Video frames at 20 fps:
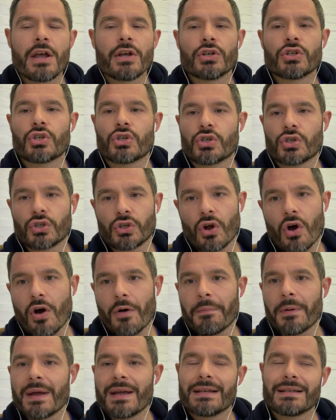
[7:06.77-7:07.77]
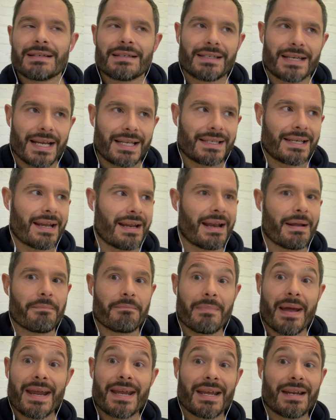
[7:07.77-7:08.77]
Stop sitting
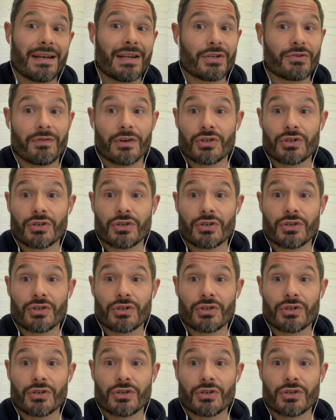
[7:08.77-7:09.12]
and making these